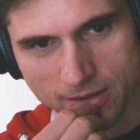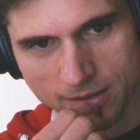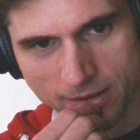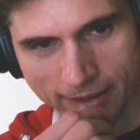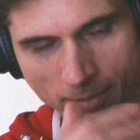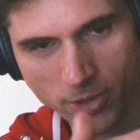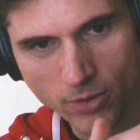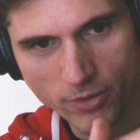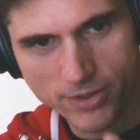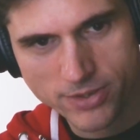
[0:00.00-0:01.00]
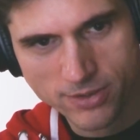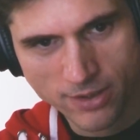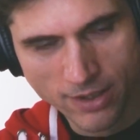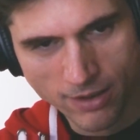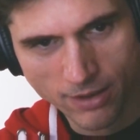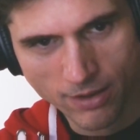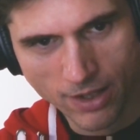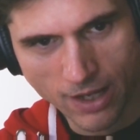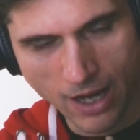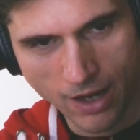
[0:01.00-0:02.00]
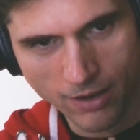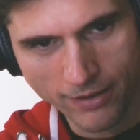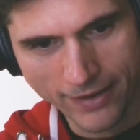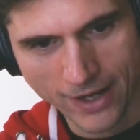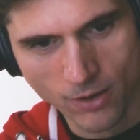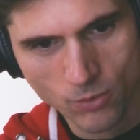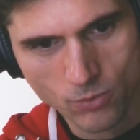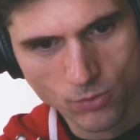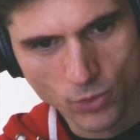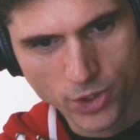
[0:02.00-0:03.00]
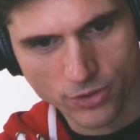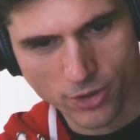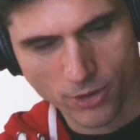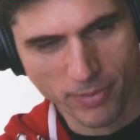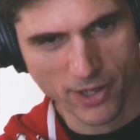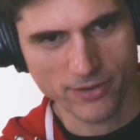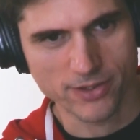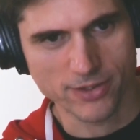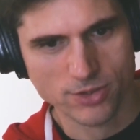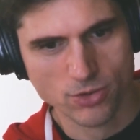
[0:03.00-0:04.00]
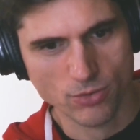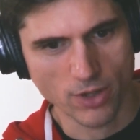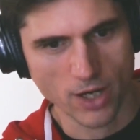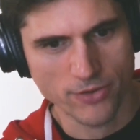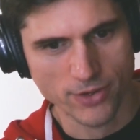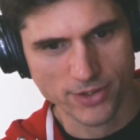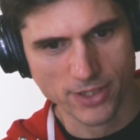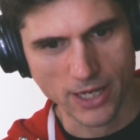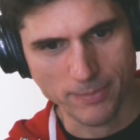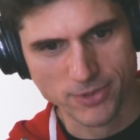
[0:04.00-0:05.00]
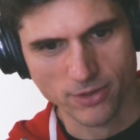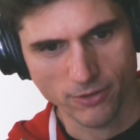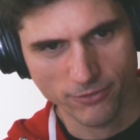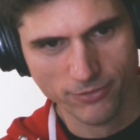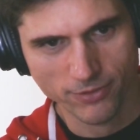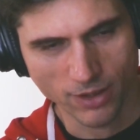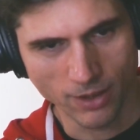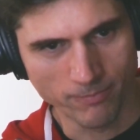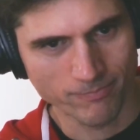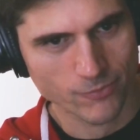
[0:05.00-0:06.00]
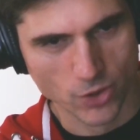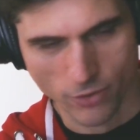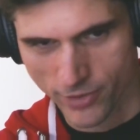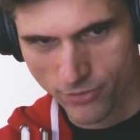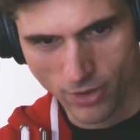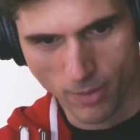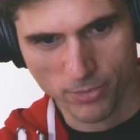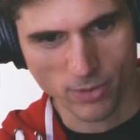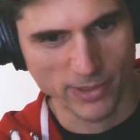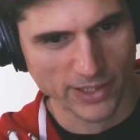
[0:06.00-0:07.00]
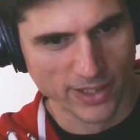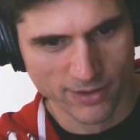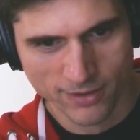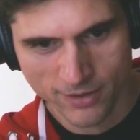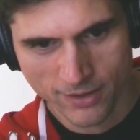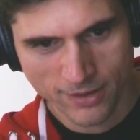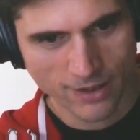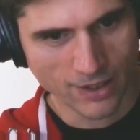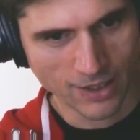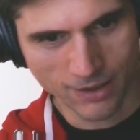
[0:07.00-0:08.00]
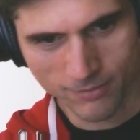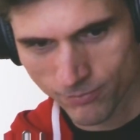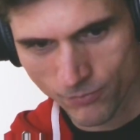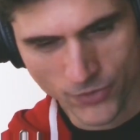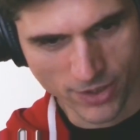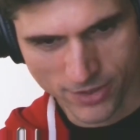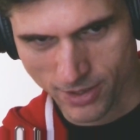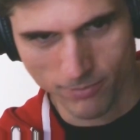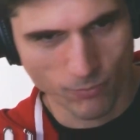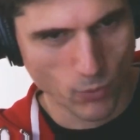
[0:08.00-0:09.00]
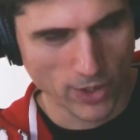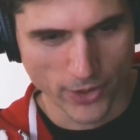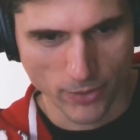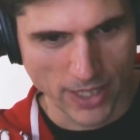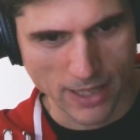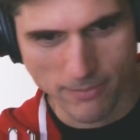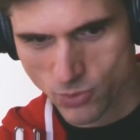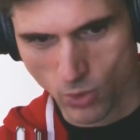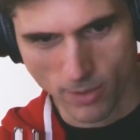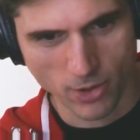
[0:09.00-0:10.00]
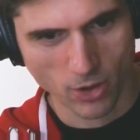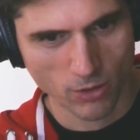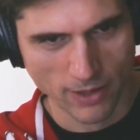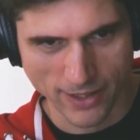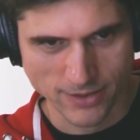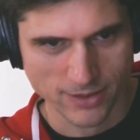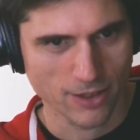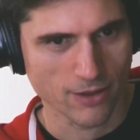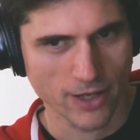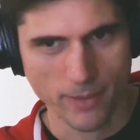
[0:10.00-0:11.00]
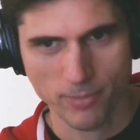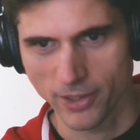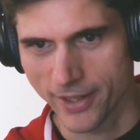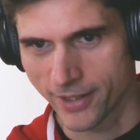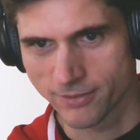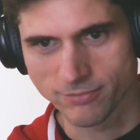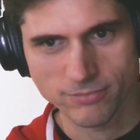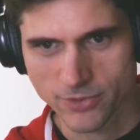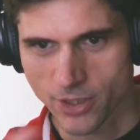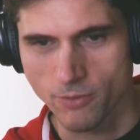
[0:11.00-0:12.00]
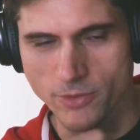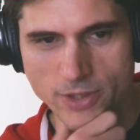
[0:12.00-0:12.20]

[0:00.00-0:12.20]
Like I'm curious. How you'd compare this to other types of sort of interoperability? There are some well-known names: Wormhole, Axelar, Hyperlane. You